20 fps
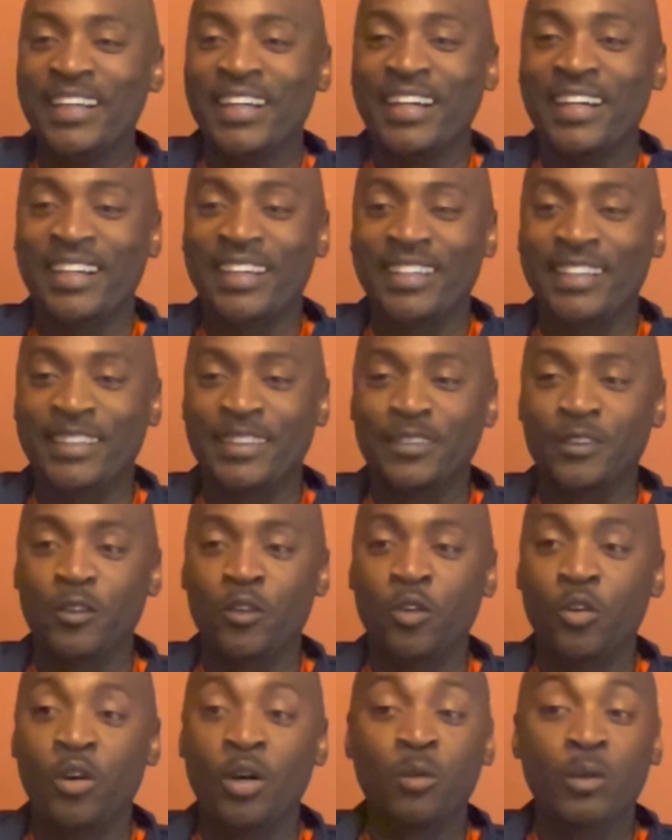
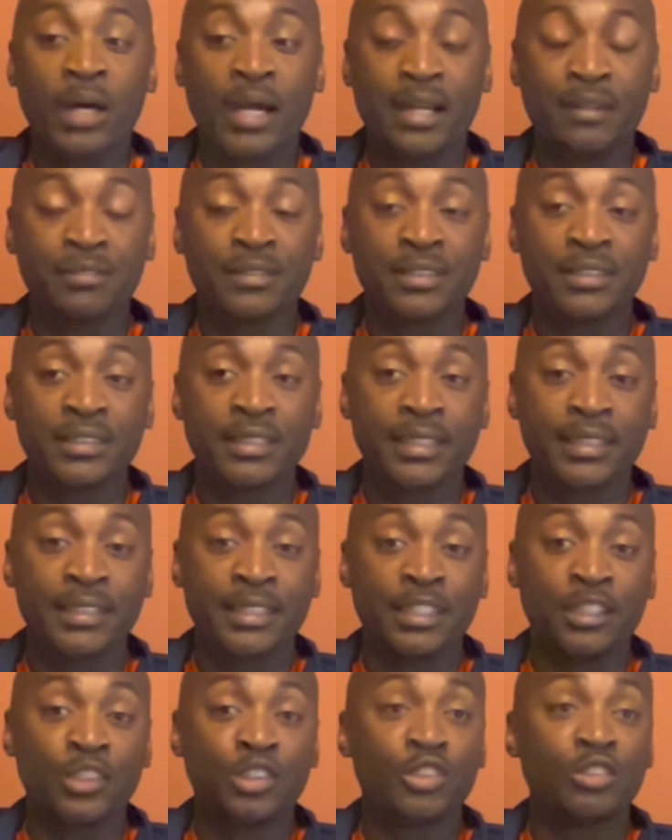Or I would have to say
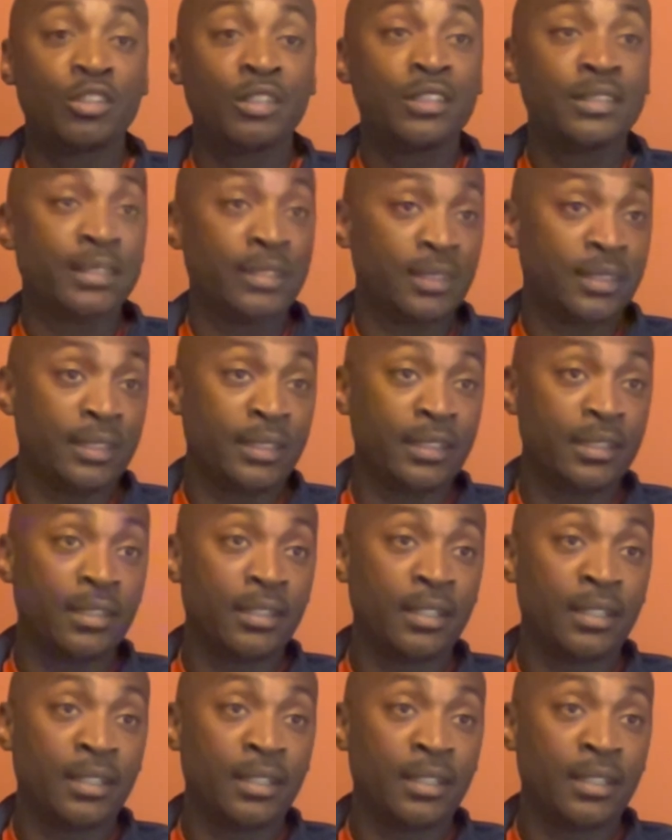the Australian league,